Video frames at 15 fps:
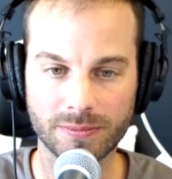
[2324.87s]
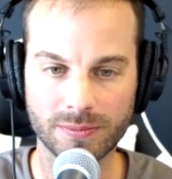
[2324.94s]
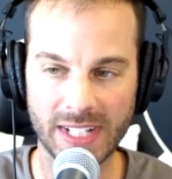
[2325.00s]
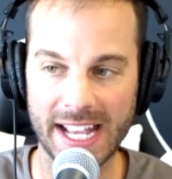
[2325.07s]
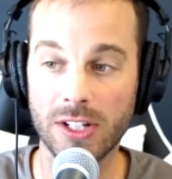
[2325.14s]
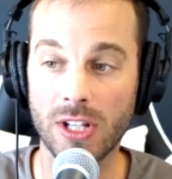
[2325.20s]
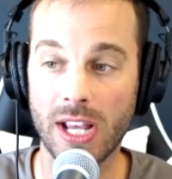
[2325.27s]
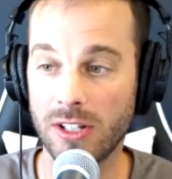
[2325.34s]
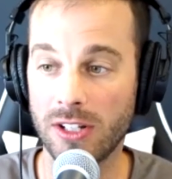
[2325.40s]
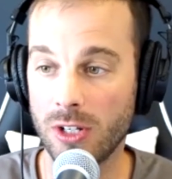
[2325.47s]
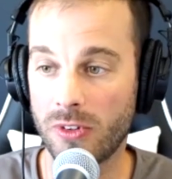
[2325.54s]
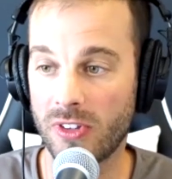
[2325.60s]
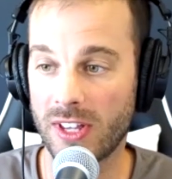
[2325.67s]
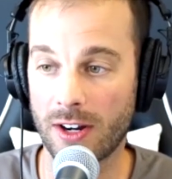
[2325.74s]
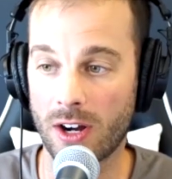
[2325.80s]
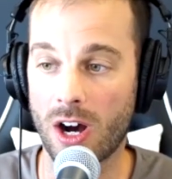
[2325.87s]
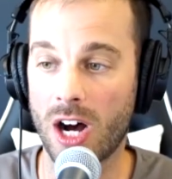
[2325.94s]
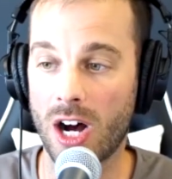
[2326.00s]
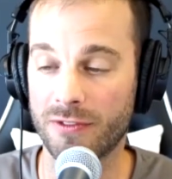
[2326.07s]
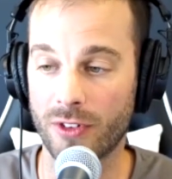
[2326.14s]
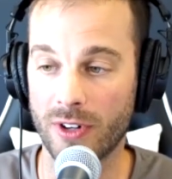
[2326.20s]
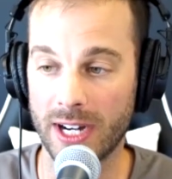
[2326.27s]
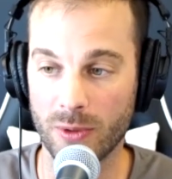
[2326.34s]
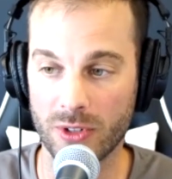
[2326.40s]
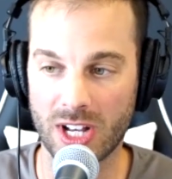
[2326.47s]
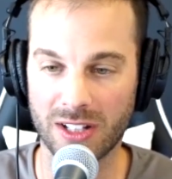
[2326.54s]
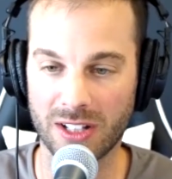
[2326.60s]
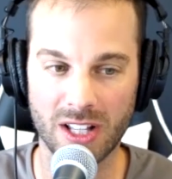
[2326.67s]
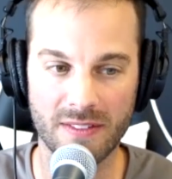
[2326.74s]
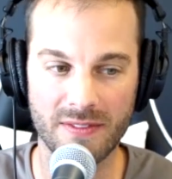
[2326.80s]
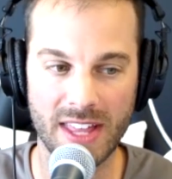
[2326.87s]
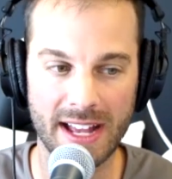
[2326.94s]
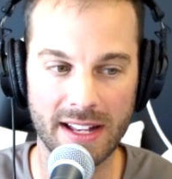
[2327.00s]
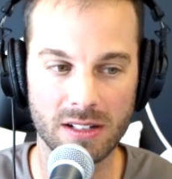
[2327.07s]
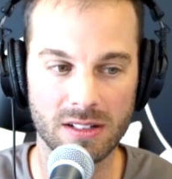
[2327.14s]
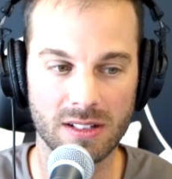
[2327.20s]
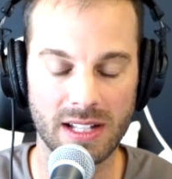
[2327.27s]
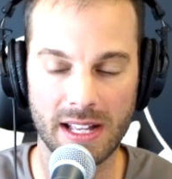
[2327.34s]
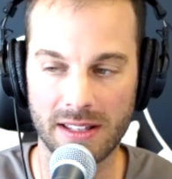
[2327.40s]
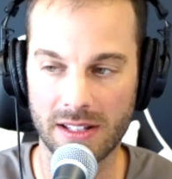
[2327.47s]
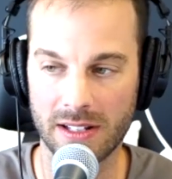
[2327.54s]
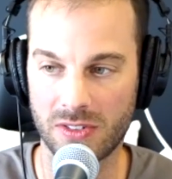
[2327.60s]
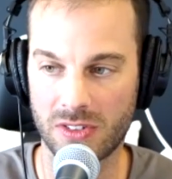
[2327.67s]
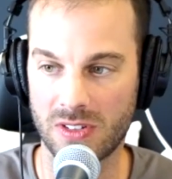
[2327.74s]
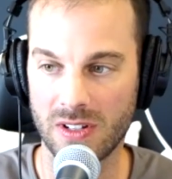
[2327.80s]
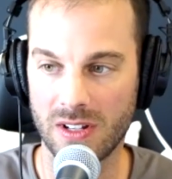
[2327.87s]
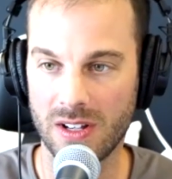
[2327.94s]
And mm-hmm. you said offering, which I love that. Uh, that's,